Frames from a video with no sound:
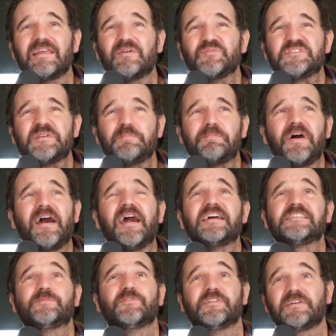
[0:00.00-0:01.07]
it was
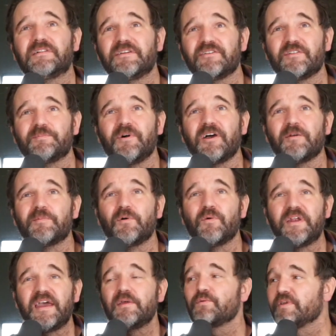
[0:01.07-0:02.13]
impossible to clear the bar. But
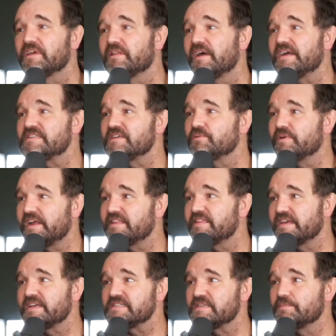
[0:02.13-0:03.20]
what I realize, and what I
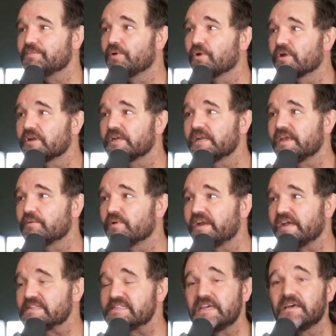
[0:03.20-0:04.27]
think is important, and
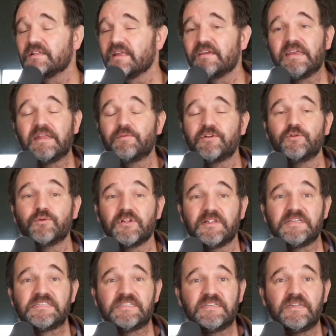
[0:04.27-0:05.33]
what I tell anyone who
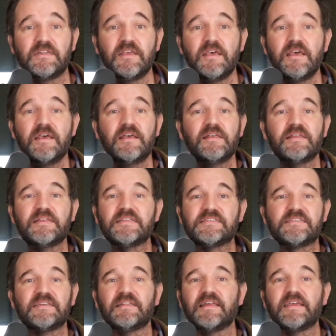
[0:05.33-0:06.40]
will listen,
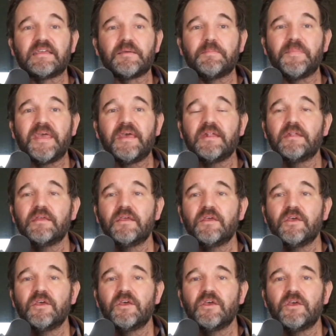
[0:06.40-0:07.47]
is that like, man,
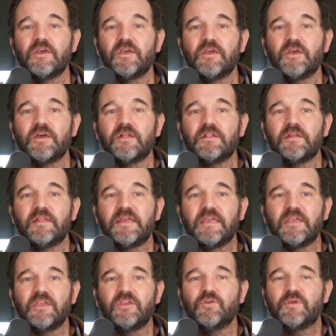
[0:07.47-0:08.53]

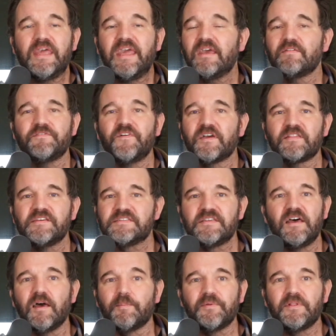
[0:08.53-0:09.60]
like you can't fuck
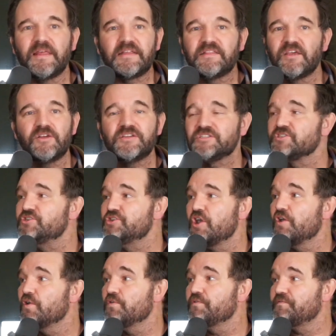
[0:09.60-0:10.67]
this up. Like there is
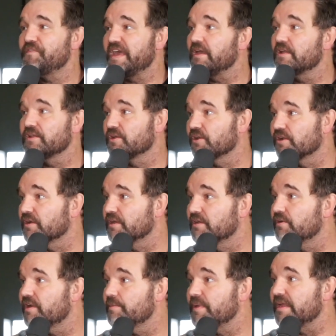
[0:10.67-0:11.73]
no failure.
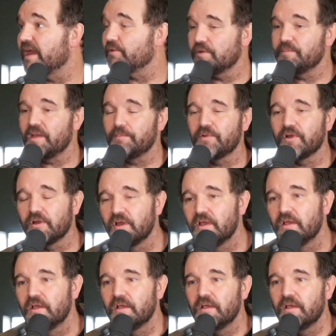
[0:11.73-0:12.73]
You know what I mean? I remember